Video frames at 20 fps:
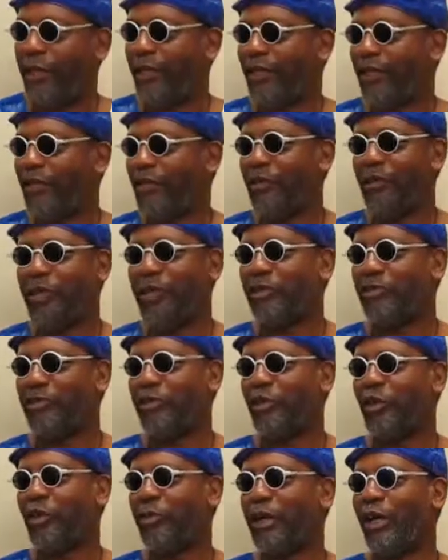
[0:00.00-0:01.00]
and they're not even
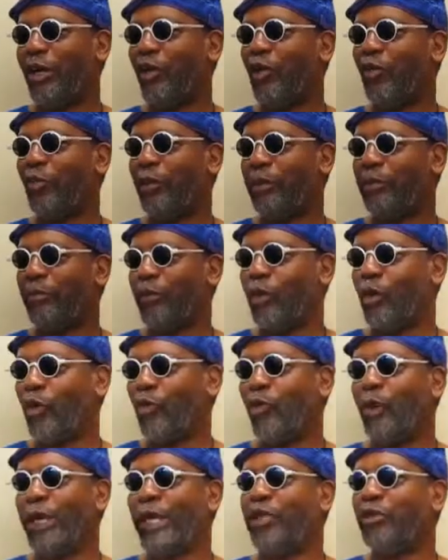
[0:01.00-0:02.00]
talking about low, low
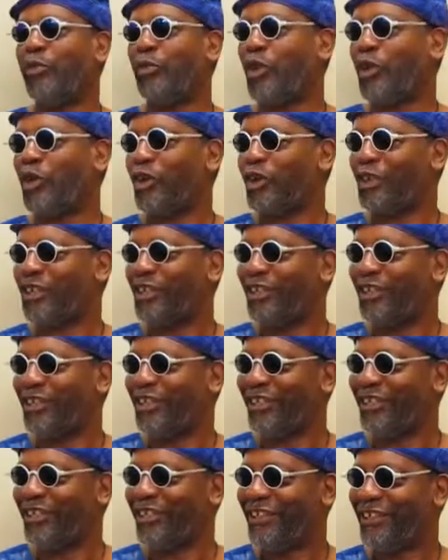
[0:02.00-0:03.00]
wage workers,
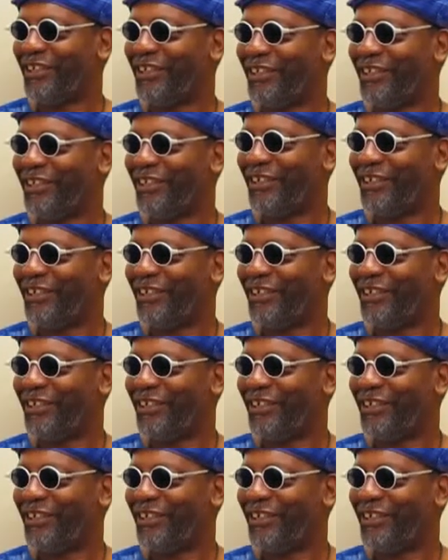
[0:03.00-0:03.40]
you mm.